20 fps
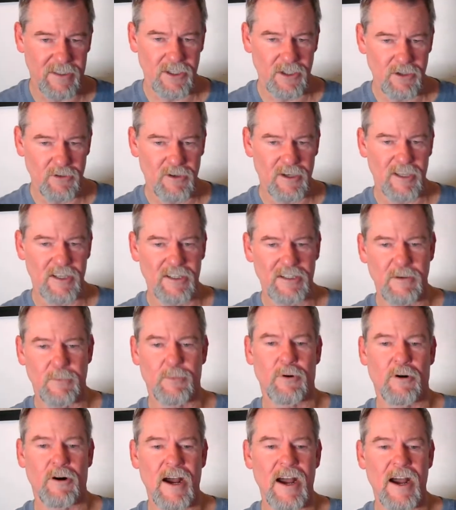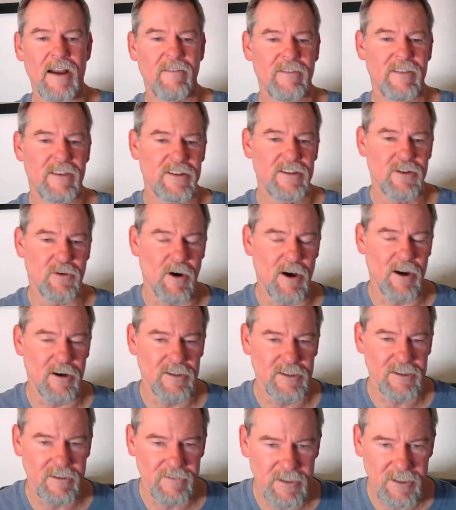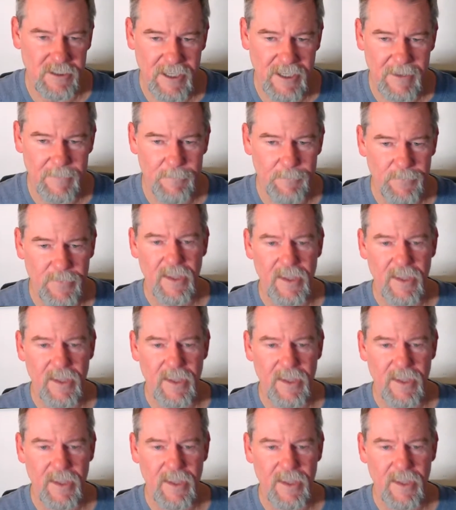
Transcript: you can deprive the squatters of sleep.